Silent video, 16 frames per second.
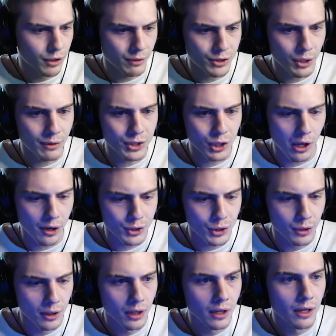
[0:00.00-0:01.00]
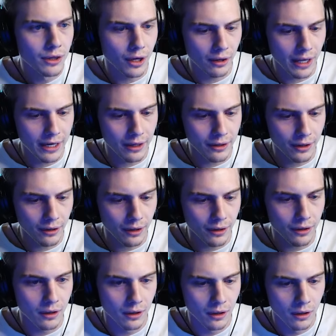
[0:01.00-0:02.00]
Someone, someone's close. There. They're
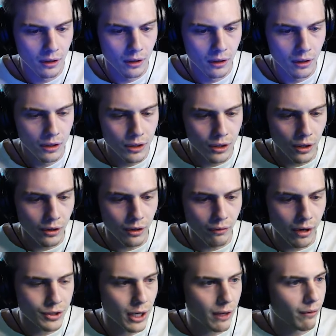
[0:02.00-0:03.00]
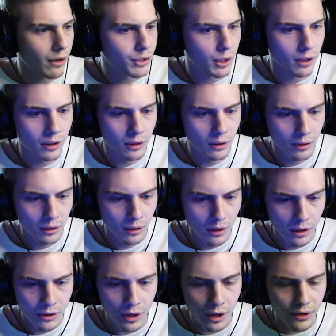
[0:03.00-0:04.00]
landing. They're, yeah, yeah, yeah. Oh, full squad. Full squad. Full squad.
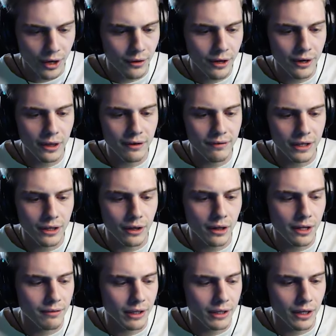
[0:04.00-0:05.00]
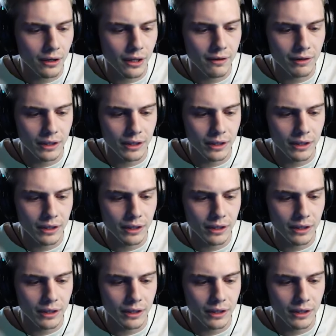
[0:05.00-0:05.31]
They're, they're, no, they're, they're leaving. They're leaving.